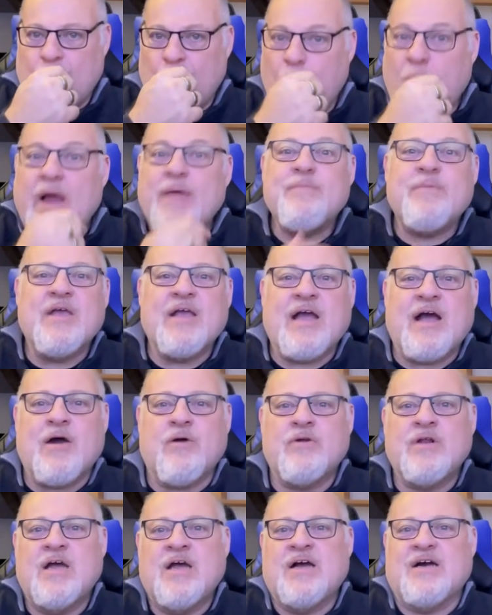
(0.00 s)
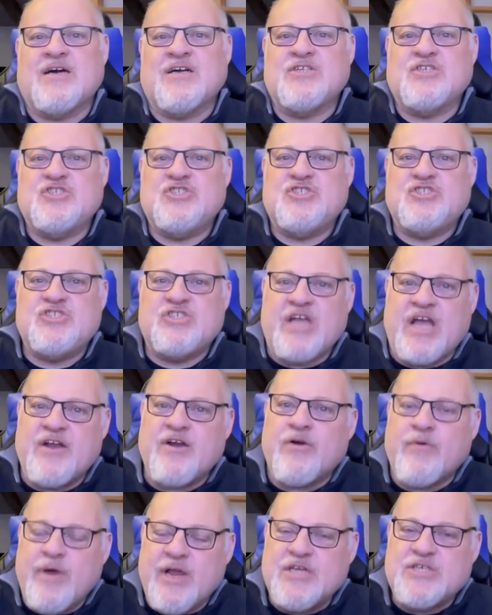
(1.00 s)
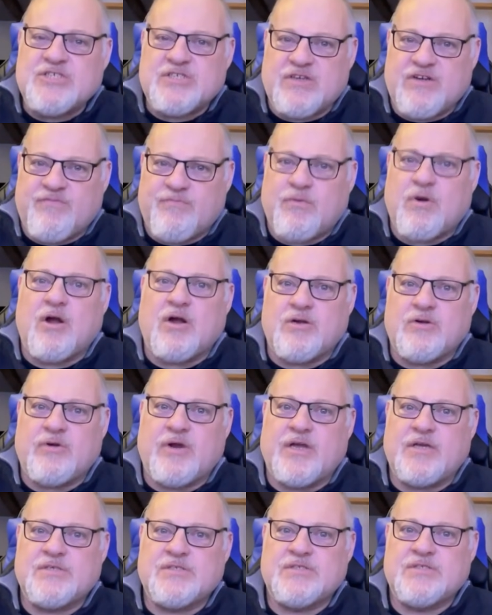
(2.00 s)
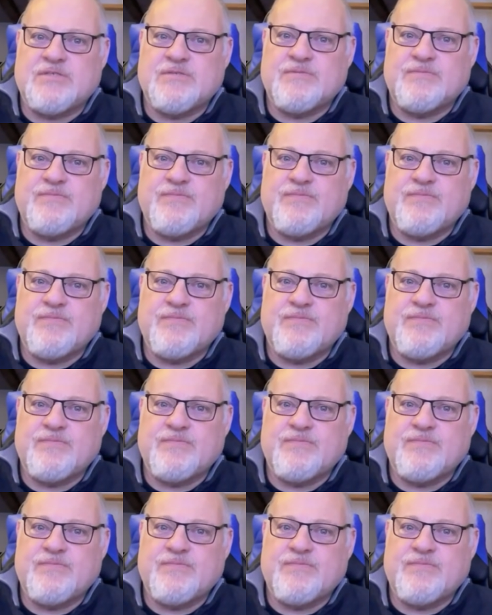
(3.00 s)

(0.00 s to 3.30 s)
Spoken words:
wiping out a generation of progress.